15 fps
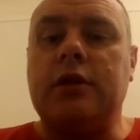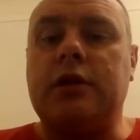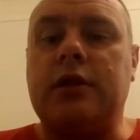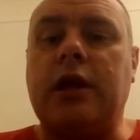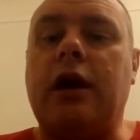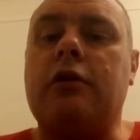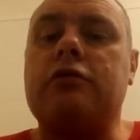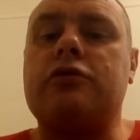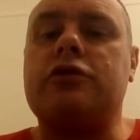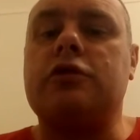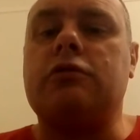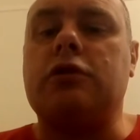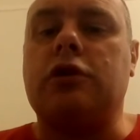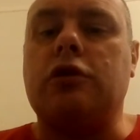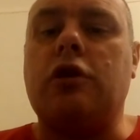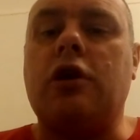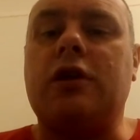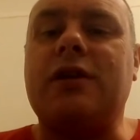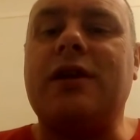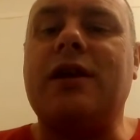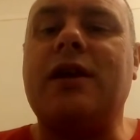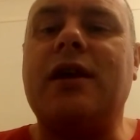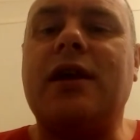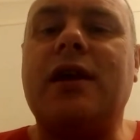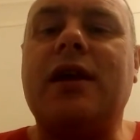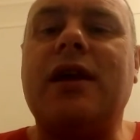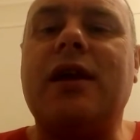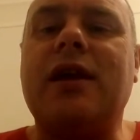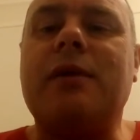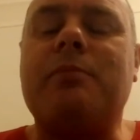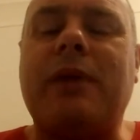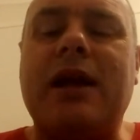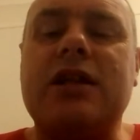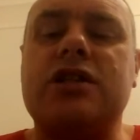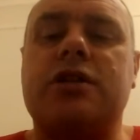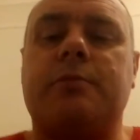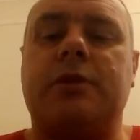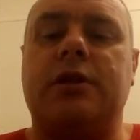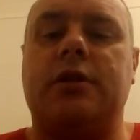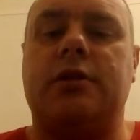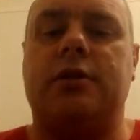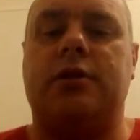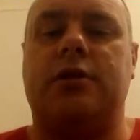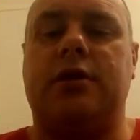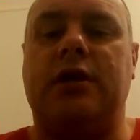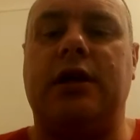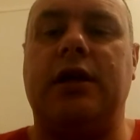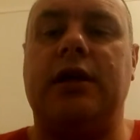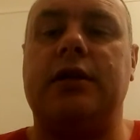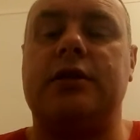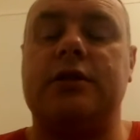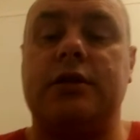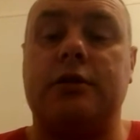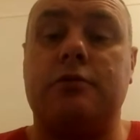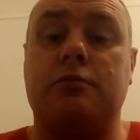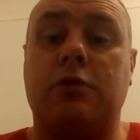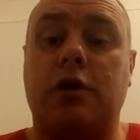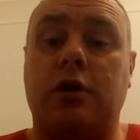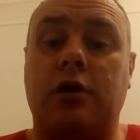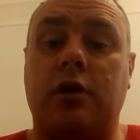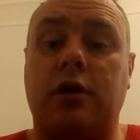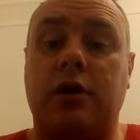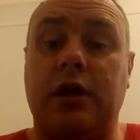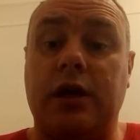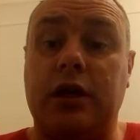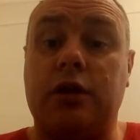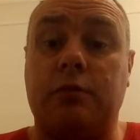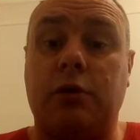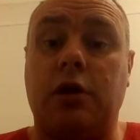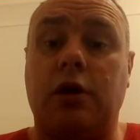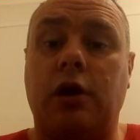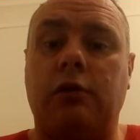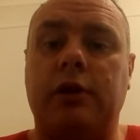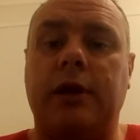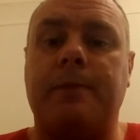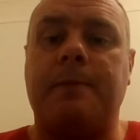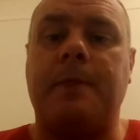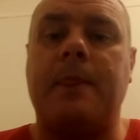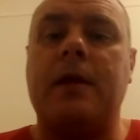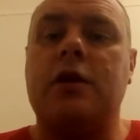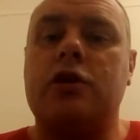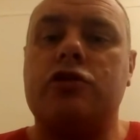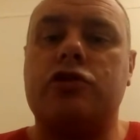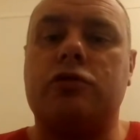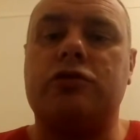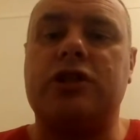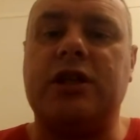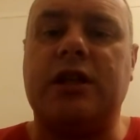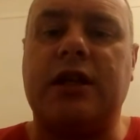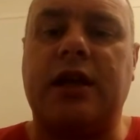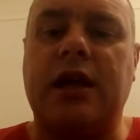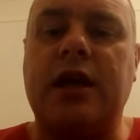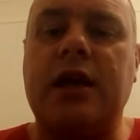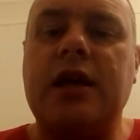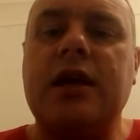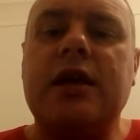down through the north, Benjamin, into Mongolia, through Scythia.